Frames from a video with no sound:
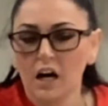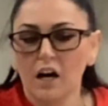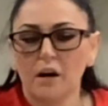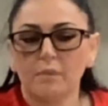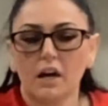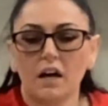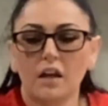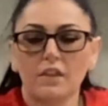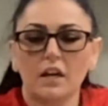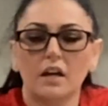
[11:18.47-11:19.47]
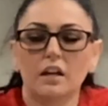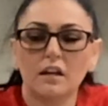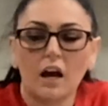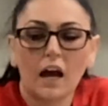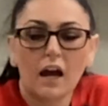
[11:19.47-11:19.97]
And
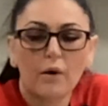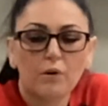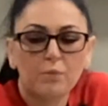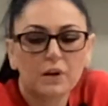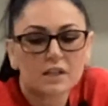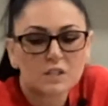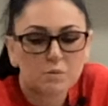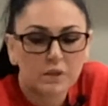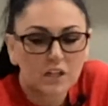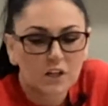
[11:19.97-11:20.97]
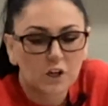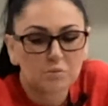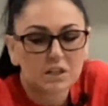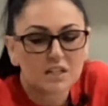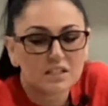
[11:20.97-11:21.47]
then I will bring a
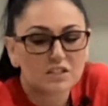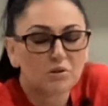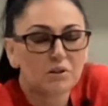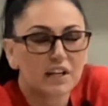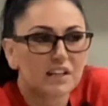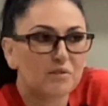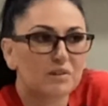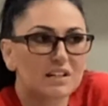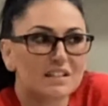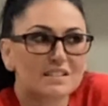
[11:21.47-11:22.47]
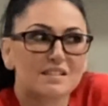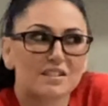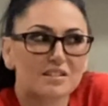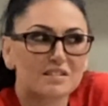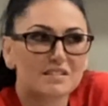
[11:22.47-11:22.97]
speaker because I don't like it when it is
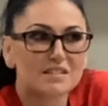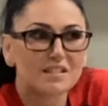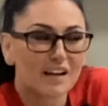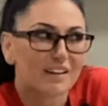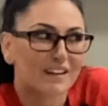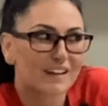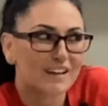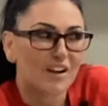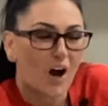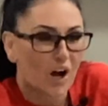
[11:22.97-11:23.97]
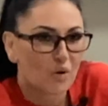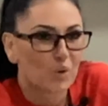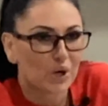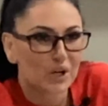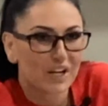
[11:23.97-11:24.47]
silent and
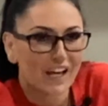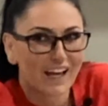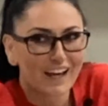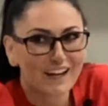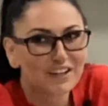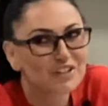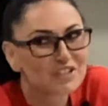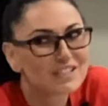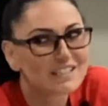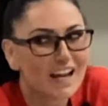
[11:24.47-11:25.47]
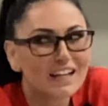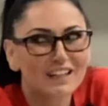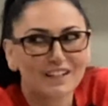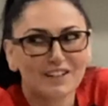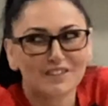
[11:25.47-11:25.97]
awkward and you're just standing
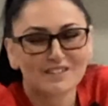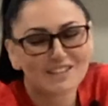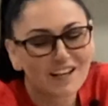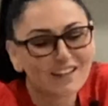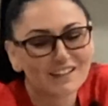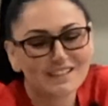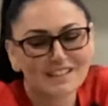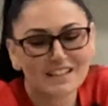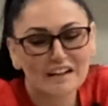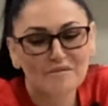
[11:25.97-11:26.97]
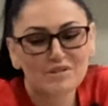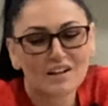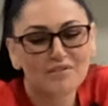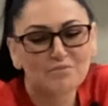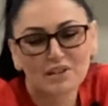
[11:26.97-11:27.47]
there in silence. So
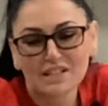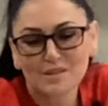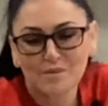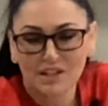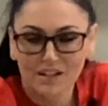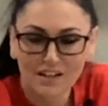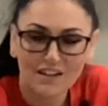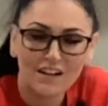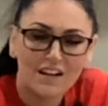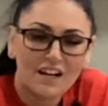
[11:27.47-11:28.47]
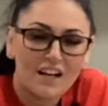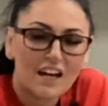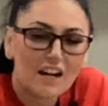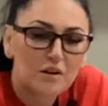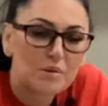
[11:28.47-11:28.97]
I will bring a speaker
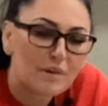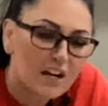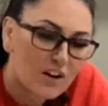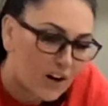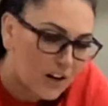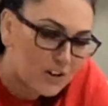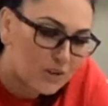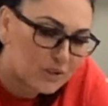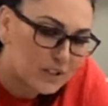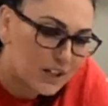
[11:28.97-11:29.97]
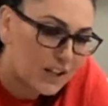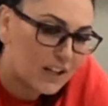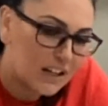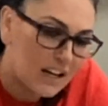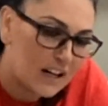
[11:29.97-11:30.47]
and I'll bring my card holder.